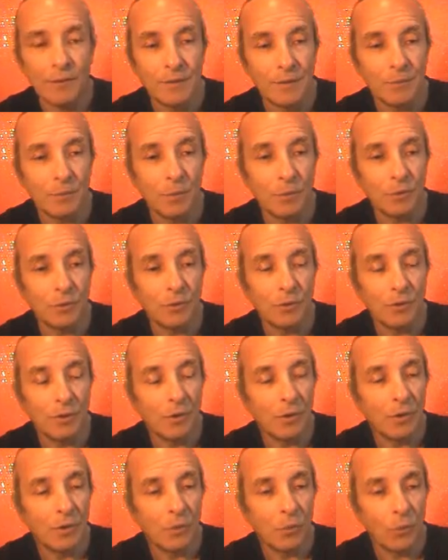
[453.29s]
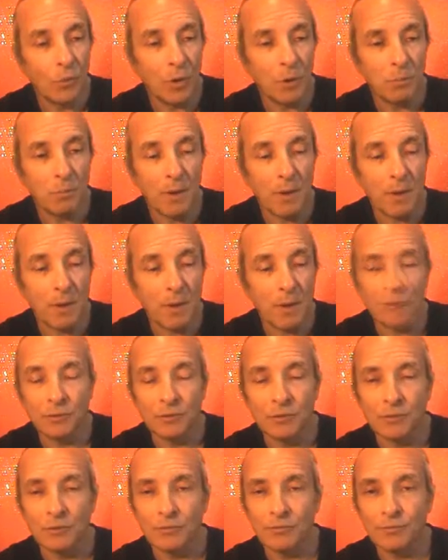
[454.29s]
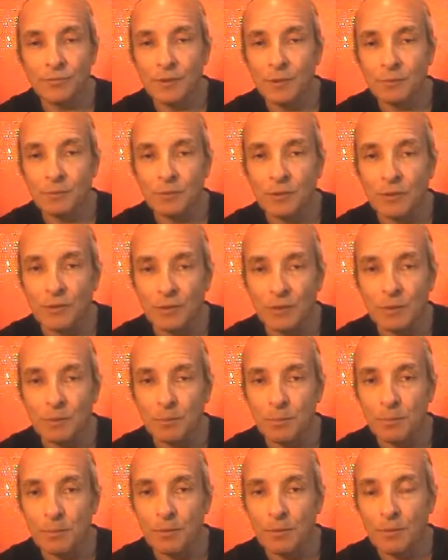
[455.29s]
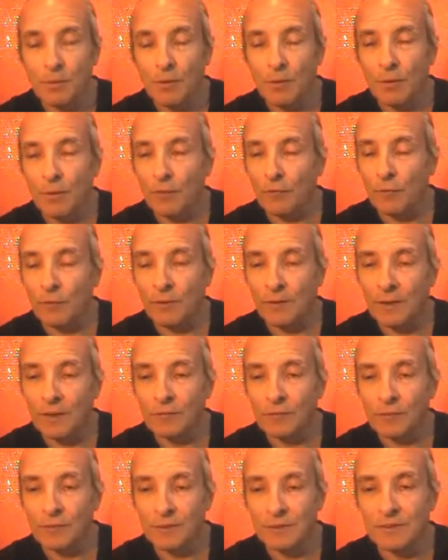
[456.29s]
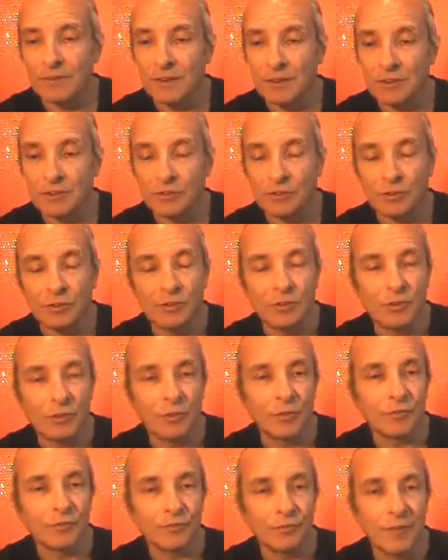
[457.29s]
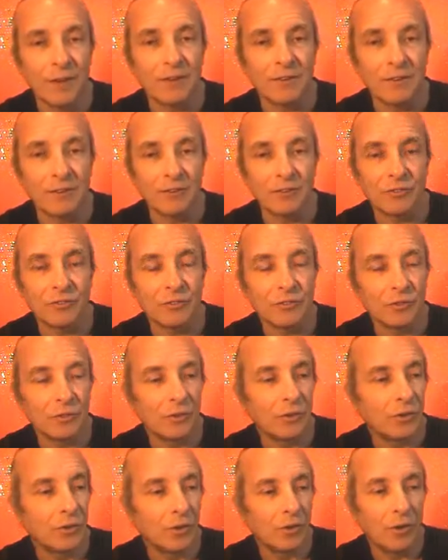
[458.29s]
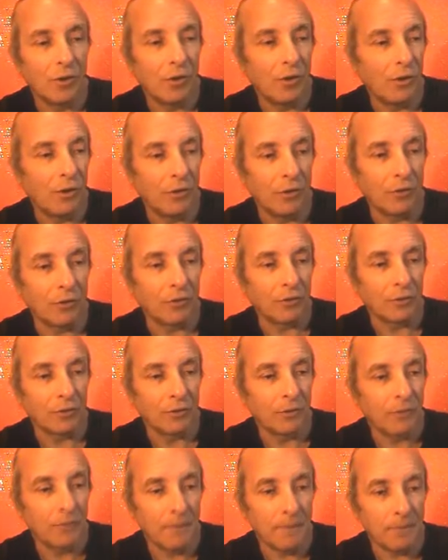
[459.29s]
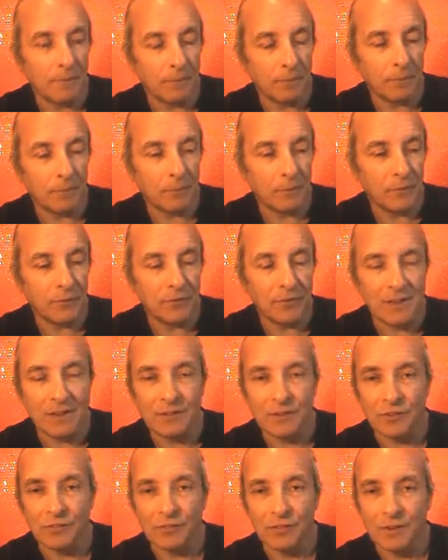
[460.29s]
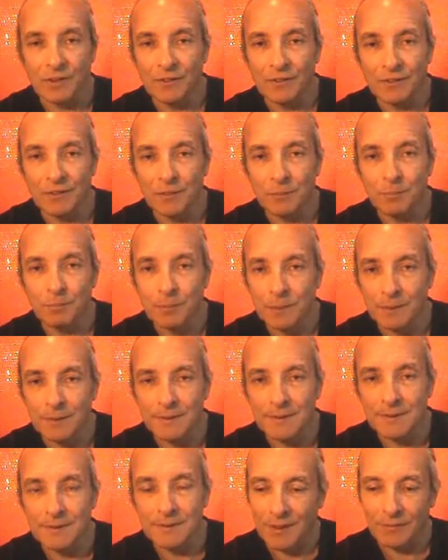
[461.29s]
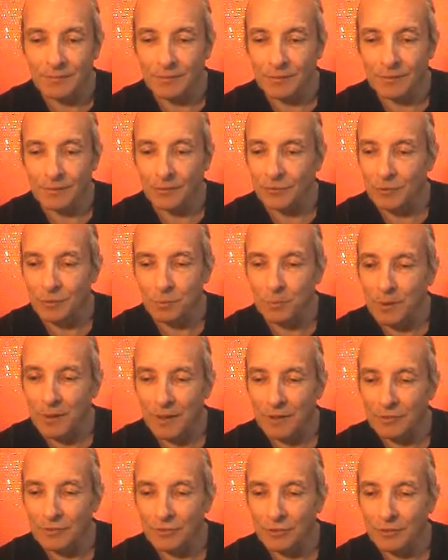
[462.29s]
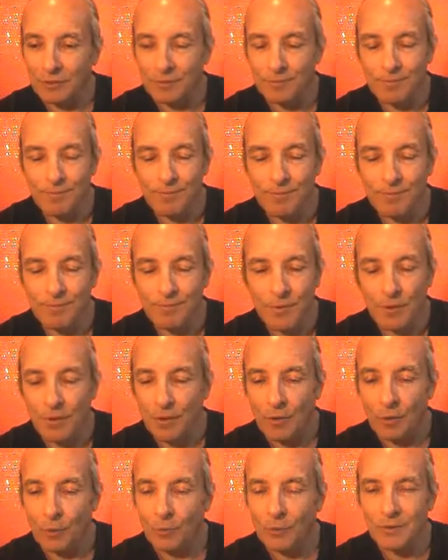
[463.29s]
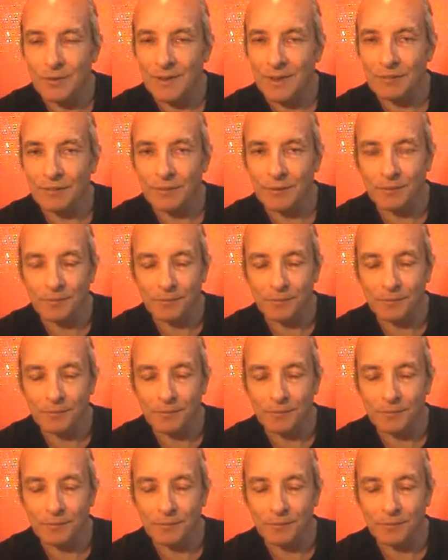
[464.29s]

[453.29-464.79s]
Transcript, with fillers: The mood whereby you're in some grip of whatever addiction or fetish or state of irritability or depression or whatever.